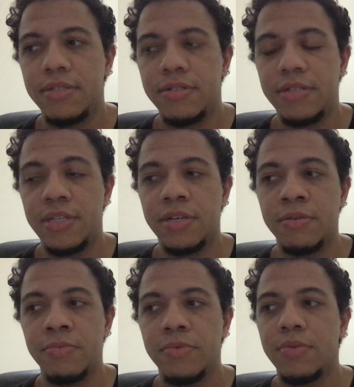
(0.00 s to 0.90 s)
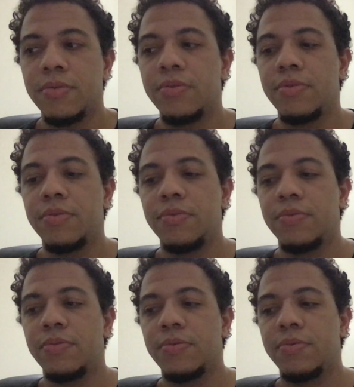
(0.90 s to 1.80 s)
you know,
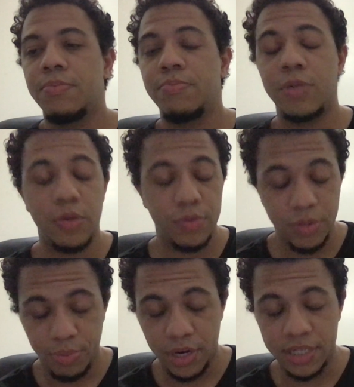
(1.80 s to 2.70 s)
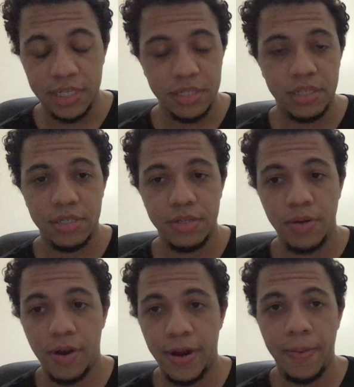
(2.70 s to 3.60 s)
go through the process.
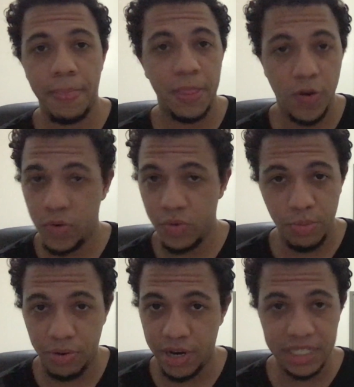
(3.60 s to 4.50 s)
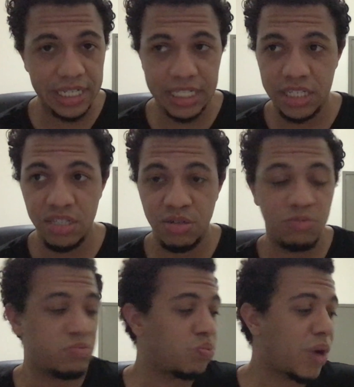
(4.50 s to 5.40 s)
All right, go through the process. You
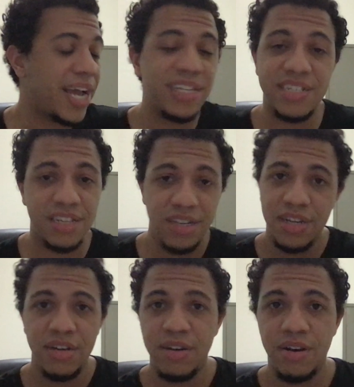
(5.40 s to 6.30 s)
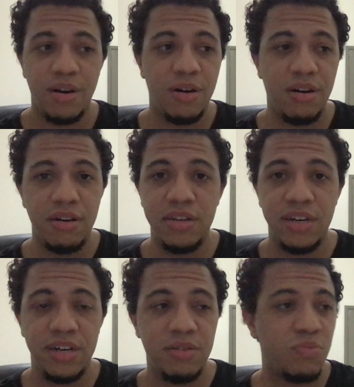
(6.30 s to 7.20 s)
know, write on
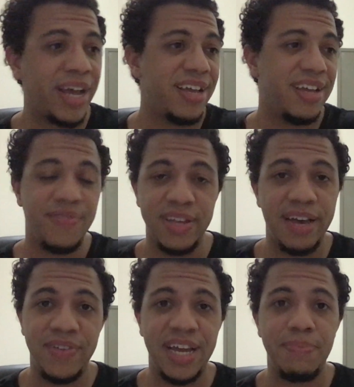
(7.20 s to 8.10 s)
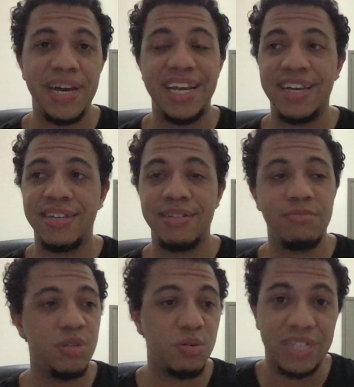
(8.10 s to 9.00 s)
uh, write if you have an iPad,
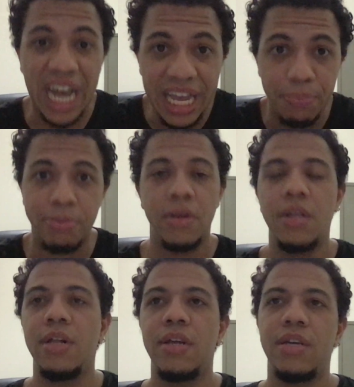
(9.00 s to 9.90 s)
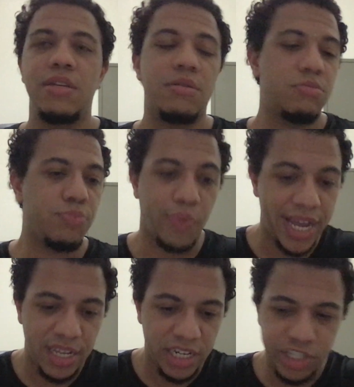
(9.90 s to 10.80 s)
you know, type, you know,
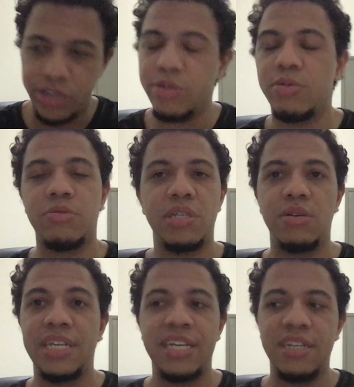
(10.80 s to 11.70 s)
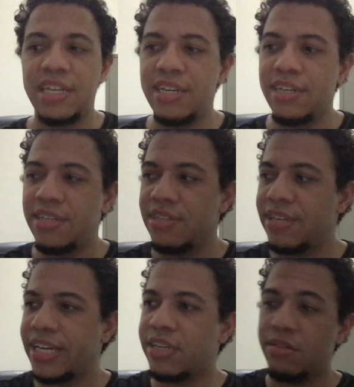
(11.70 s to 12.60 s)
write in the journal, you know, and then and
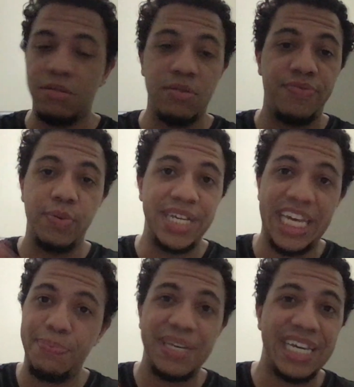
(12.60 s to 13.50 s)
like you know, if you want to keep it,